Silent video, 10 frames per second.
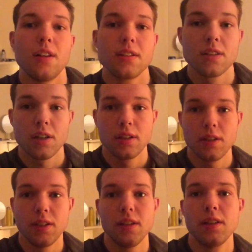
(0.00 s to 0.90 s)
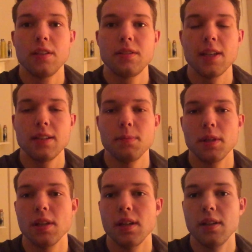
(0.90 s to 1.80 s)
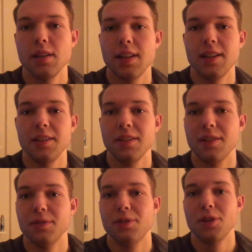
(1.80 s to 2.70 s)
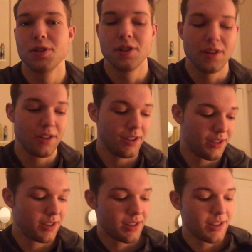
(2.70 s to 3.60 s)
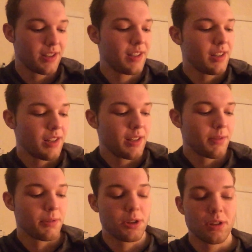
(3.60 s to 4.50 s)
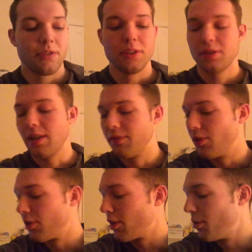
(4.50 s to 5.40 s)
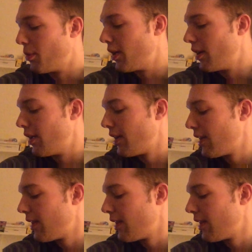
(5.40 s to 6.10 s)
It's currently 10 to midnight, and unfortunately blood sugar levels have not gone well.